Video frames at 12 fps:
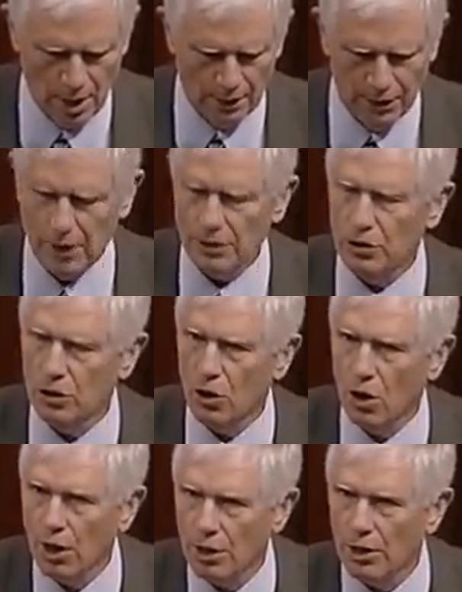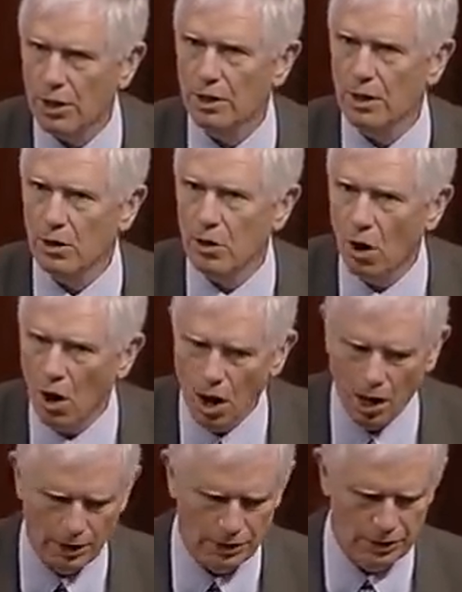thus cutting the
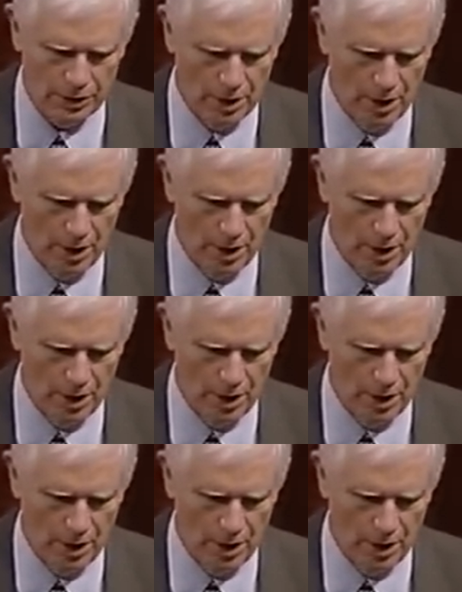cost